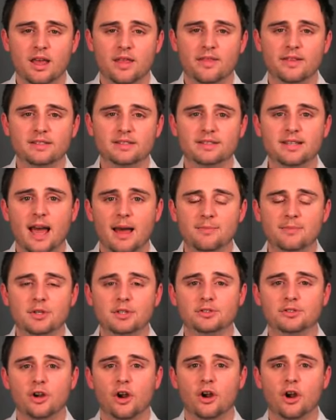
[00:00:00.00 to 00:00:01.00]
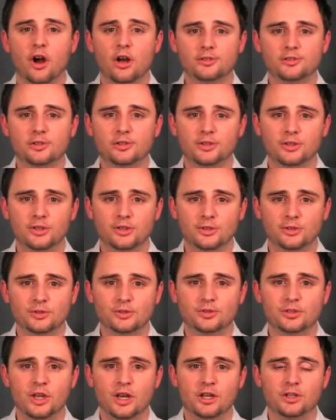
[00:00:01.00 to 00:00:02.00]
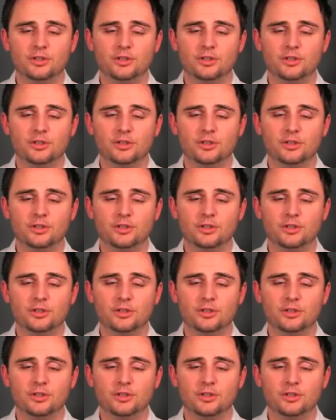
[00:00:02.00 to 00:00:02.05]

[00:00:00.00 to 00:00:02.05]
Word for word: these adapters are also used